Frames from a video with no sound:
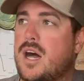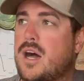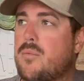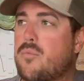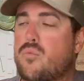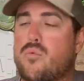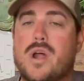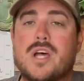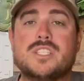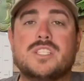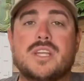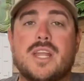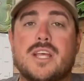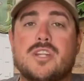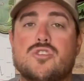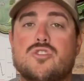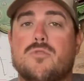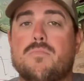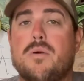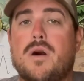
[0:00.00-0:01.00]

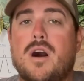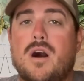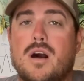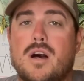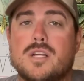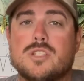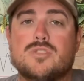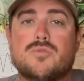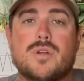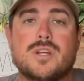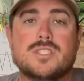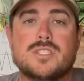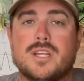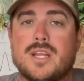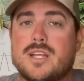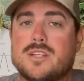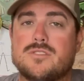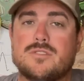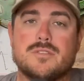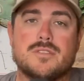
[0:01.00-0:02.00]
residential ponds,
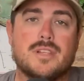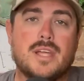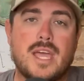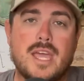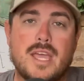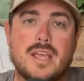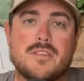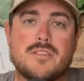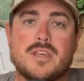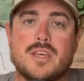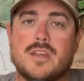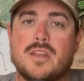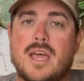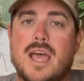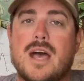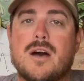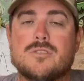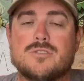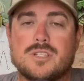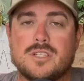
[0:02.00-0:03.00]
residential lakes, and
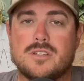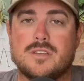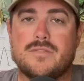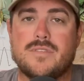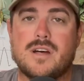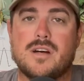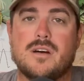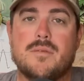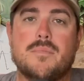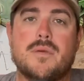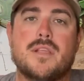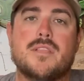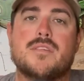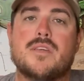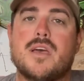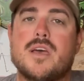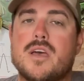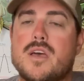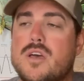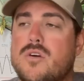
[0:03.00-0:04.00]
housing developments,
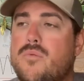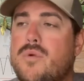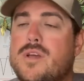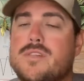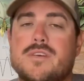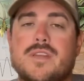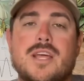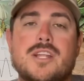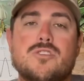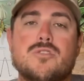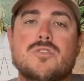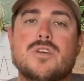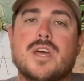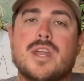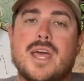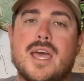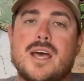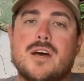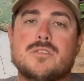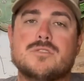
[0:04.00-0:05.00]
residential
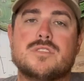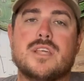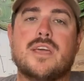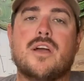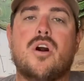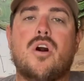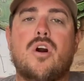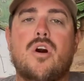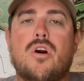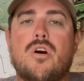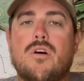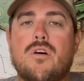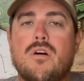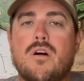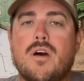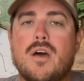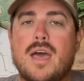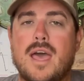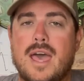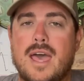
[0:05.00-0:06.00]
canals, they
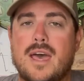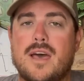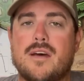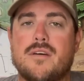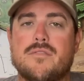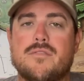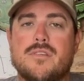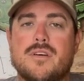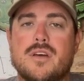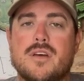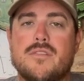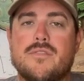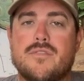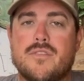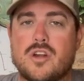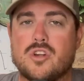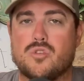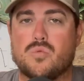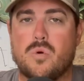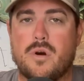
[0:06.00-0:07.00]
all have
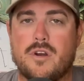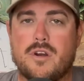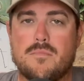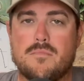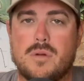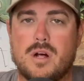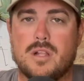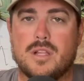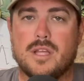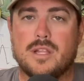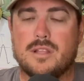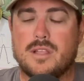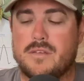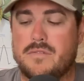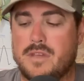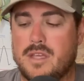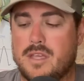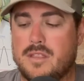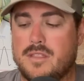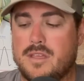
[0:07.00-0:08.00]
freshwater mullet
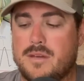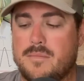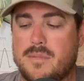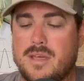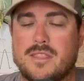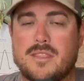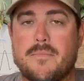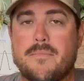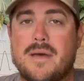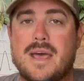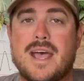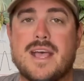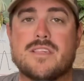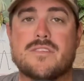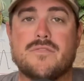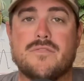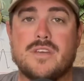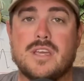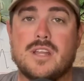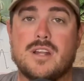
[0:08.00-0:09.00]
living in them, and the bass
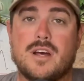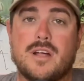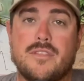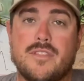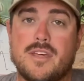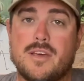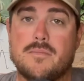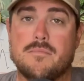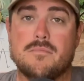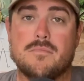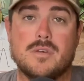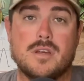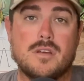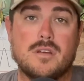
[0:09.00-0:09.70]
feed on them